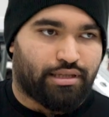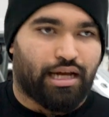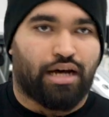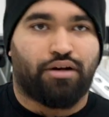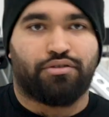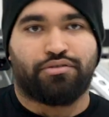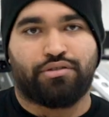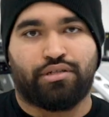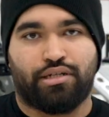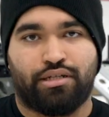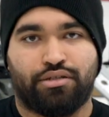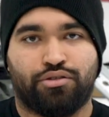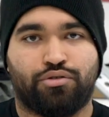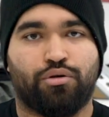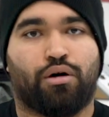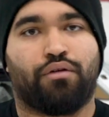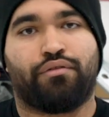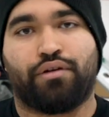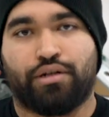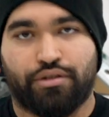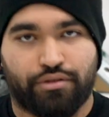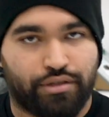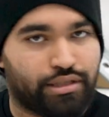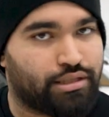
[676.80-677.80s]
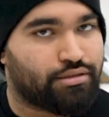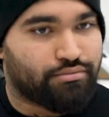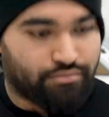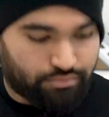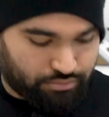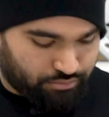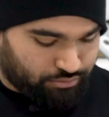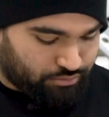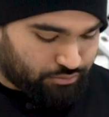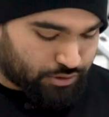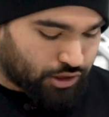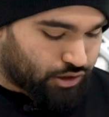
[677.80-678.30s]
thousand, and 1200.
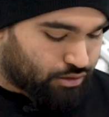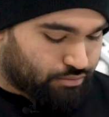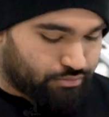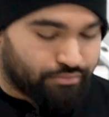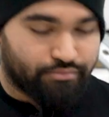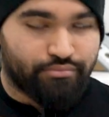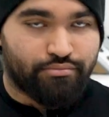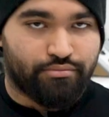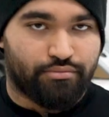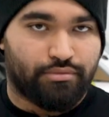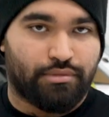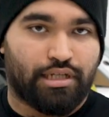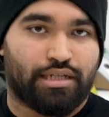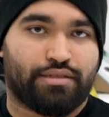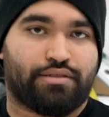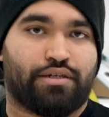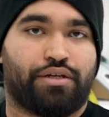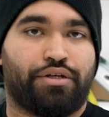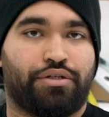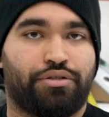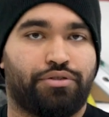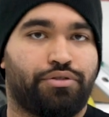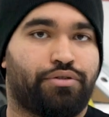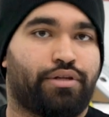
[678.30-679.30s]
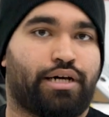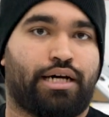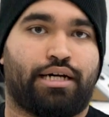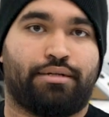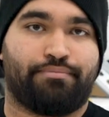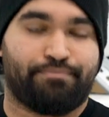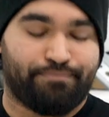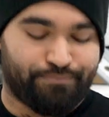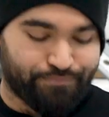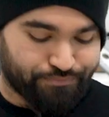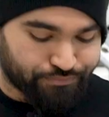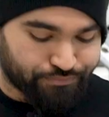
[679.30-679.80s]
Well, that's how you do that.